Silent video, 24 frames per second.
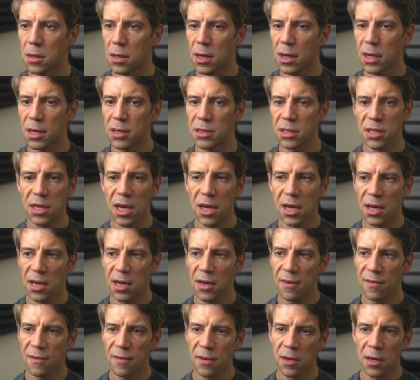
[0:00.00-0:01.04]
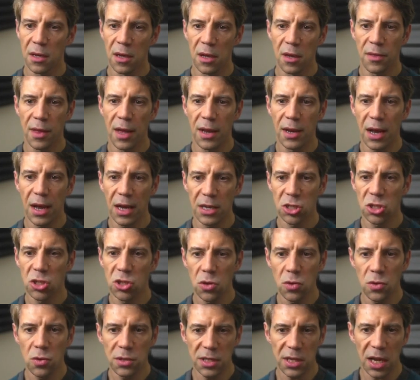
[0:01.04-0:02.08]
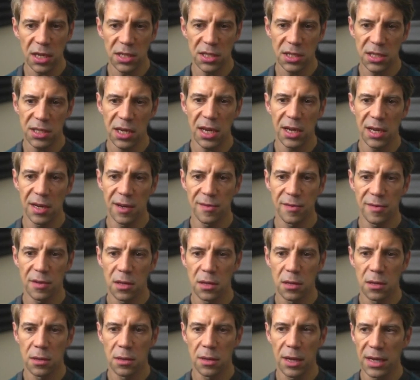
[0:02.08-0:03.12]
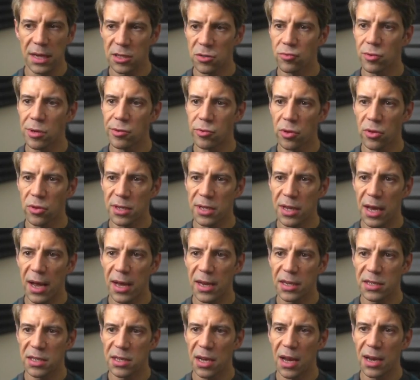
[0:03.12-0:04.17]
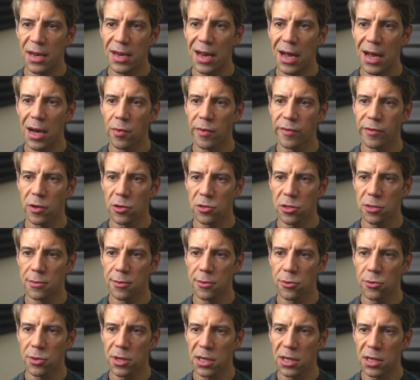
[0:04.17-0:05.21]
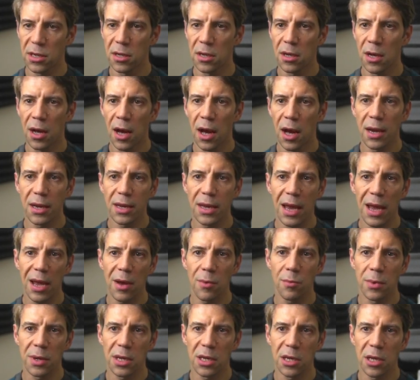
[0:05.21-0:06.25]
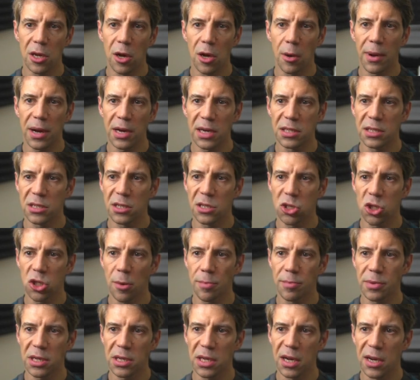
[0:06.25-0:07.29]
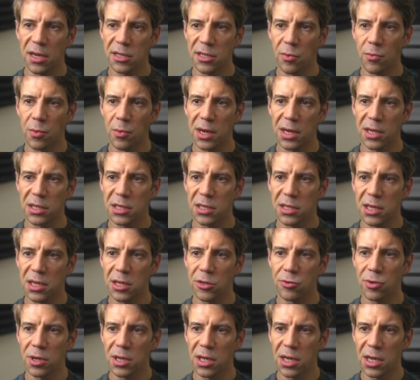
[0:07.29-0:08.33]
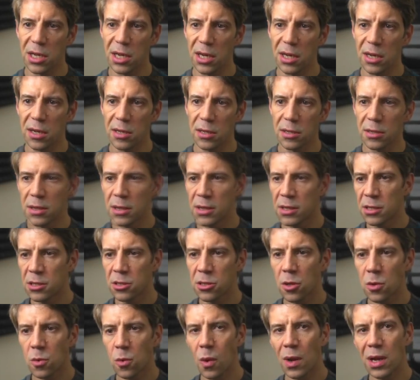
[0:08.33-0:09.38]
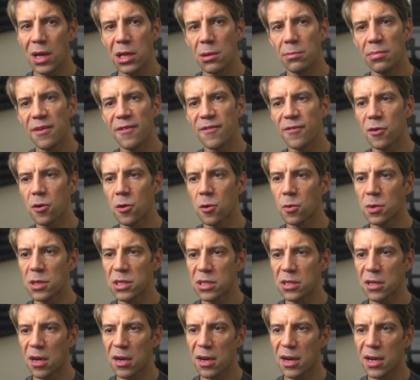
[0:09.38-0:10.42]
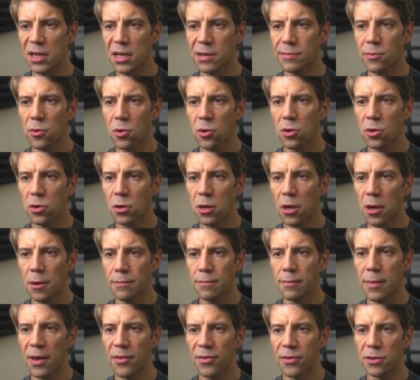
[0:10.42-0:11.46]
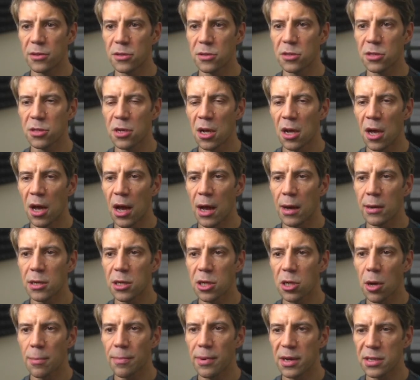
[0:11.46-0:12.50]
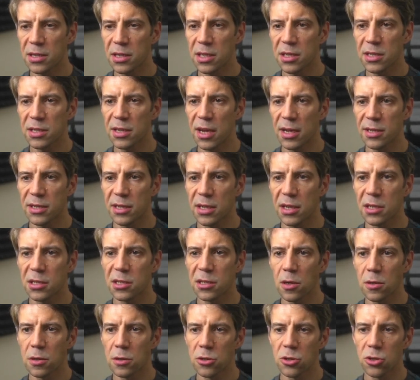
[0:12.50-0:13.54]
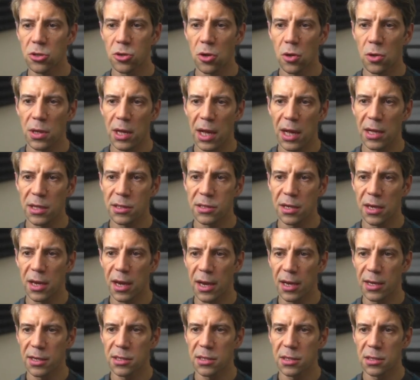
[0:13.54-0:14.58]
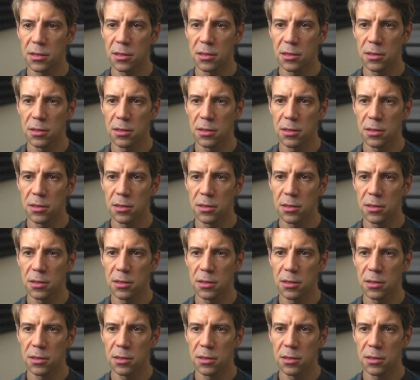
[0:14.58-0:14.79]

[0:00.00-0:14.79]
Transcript: and save. Then as soon as I saved, that's rerun the test, and now we've got some green. And again, we can go back into the shopping cart and we can see green here. So quickly before we start adding more methods, I'm going to go back to the settings, so Control Alt and S.